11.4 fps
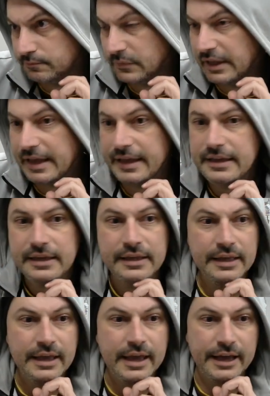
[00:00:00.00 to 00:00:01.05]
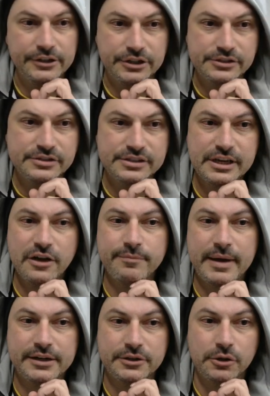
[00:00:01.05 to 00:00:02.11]
Okay, and you can see I've
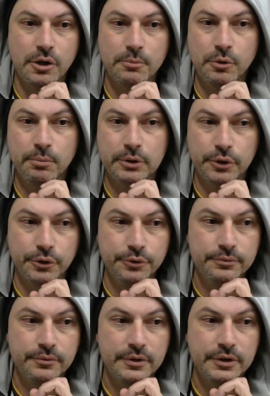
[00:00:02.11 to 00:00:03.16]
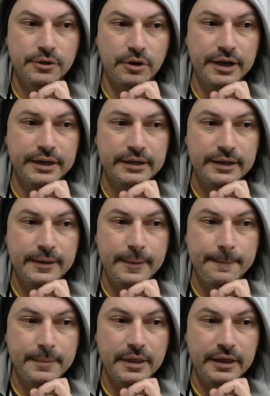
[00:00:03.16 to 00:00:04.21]
made it a lot more blue, right?
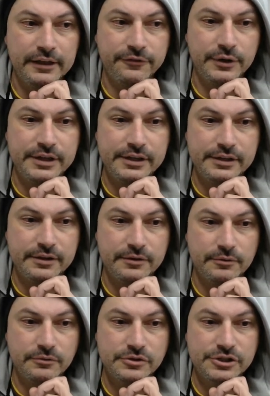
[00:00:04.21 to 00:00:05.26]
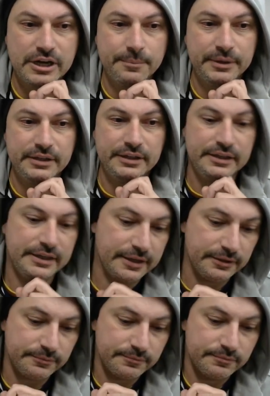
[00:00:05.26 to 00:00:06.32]
If we jump in
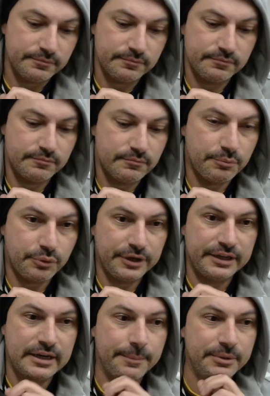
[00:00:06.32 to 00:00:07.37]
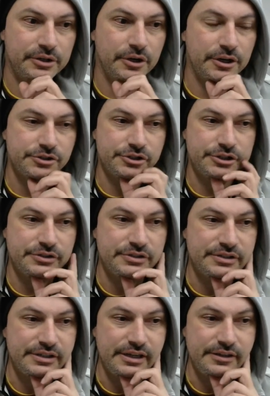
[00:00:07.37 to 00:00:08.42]
here and bring it up a notch, you can
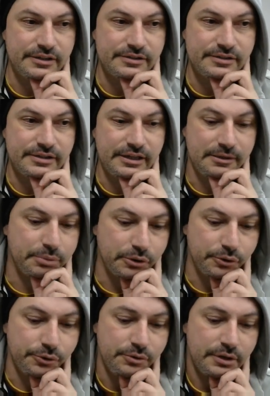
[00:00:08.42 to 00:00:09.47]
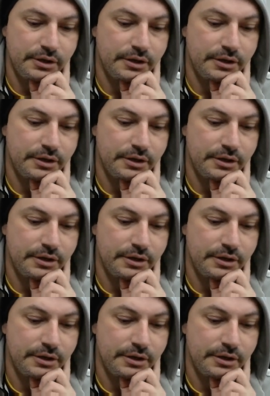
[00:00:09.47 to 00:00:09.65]
see that it's sitting blue.